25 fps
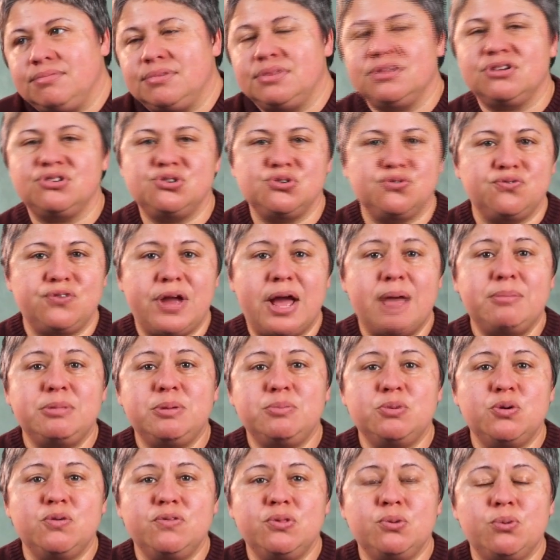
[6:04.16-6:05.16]
does your family
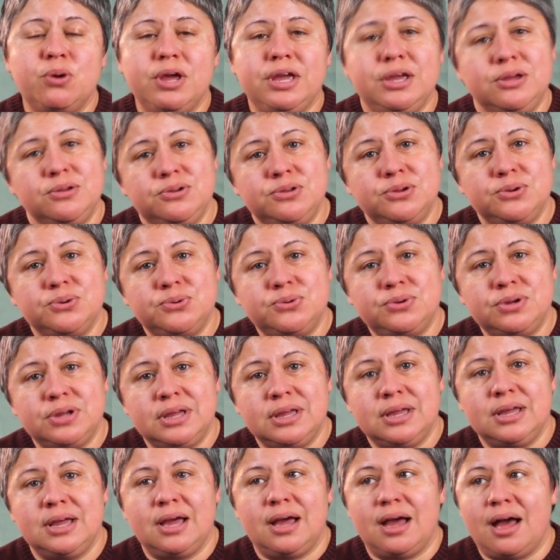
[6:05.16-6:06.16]
move the way you do?
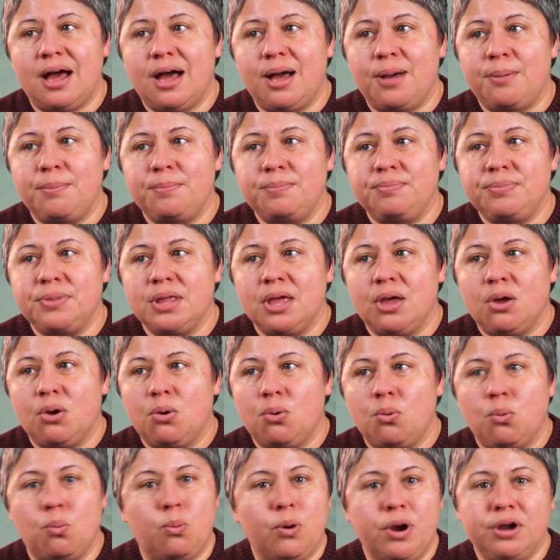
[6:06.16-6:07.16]

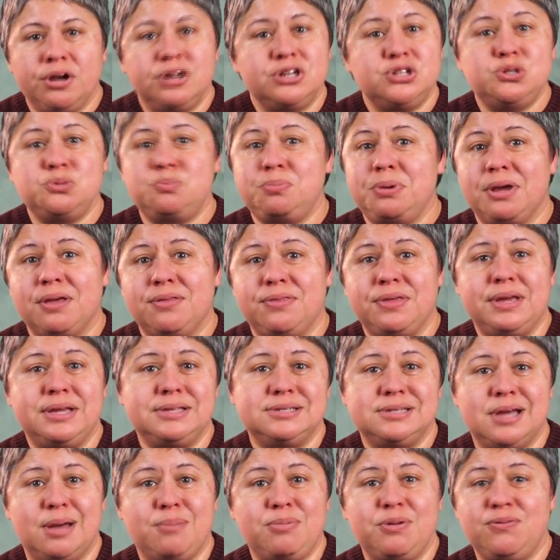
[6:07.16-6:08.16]
Where did you pick
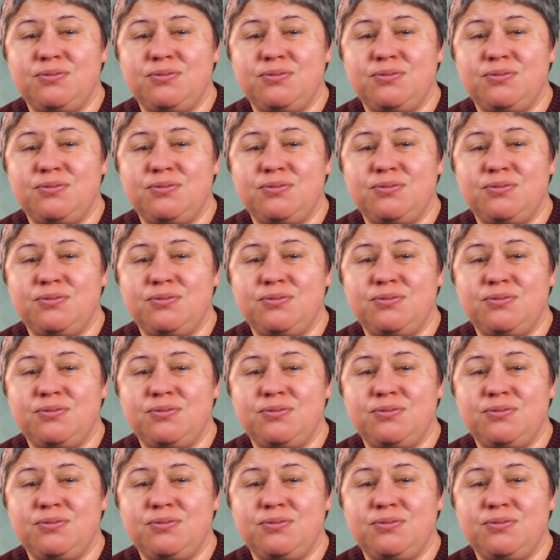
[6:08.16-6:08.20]
things up,